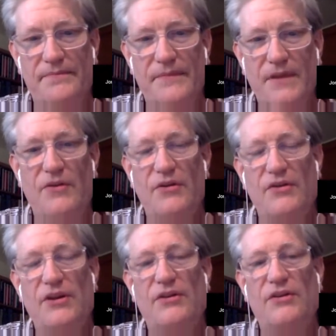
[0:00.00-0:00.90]

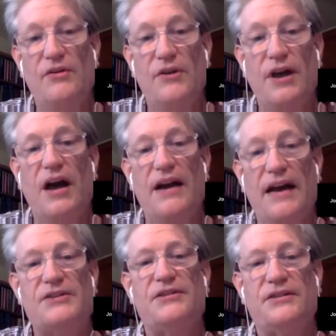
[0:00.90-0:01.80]
You're not
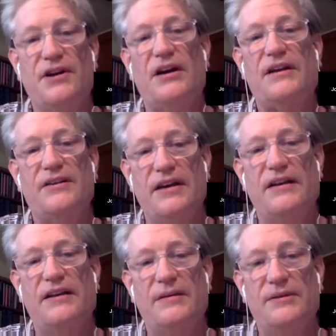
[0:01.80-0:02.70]
actually talking to
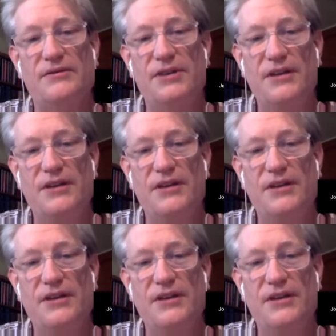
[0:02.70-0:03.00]
LEWG